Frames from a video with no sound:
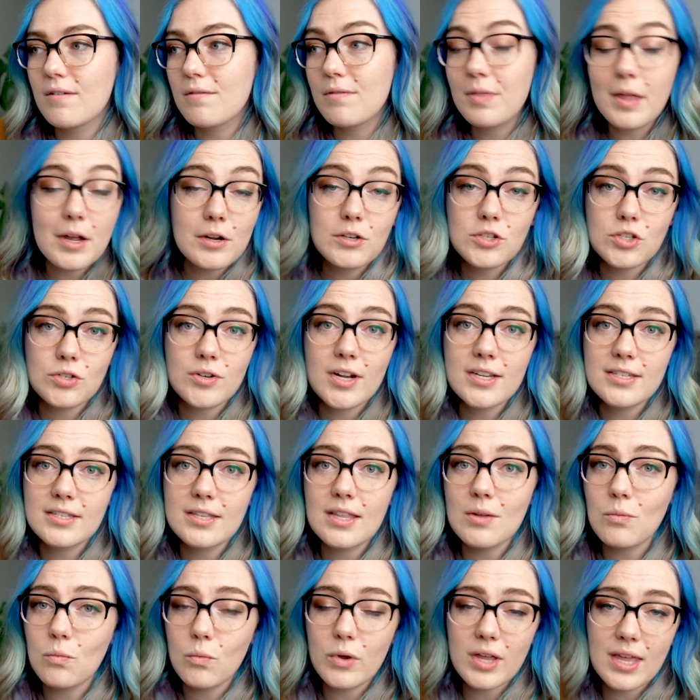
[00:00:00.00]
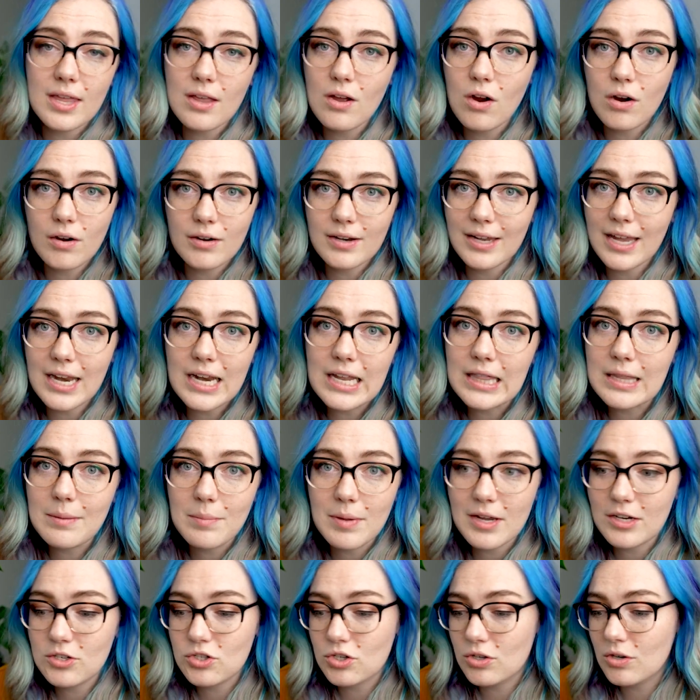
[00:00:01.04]
if they're stressed that we aren't getting the
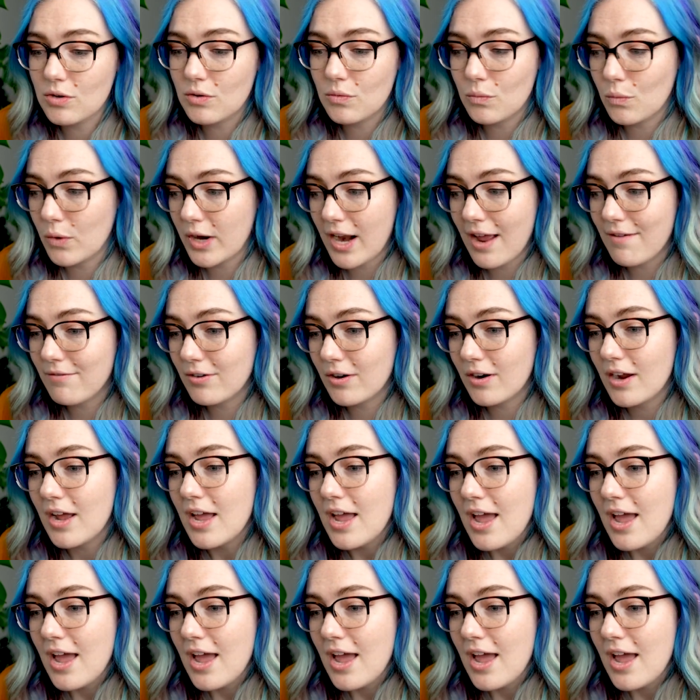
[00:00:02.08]
picture or whatever,